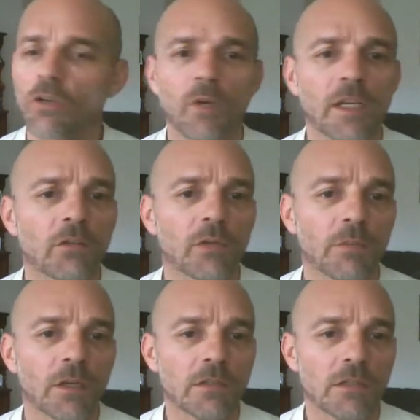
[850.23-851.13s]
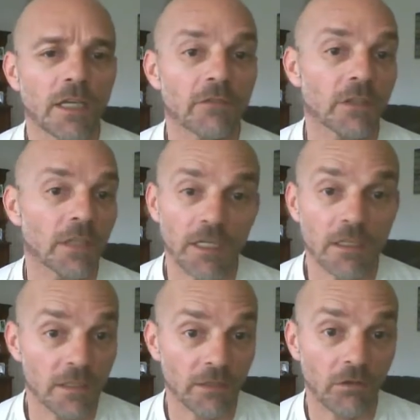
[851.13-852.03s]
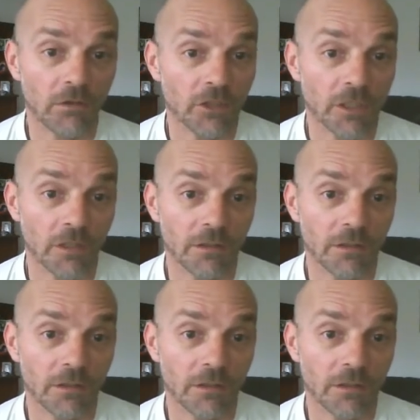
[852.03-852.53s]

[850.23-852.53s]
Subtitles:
wait 3 months and have the latest technology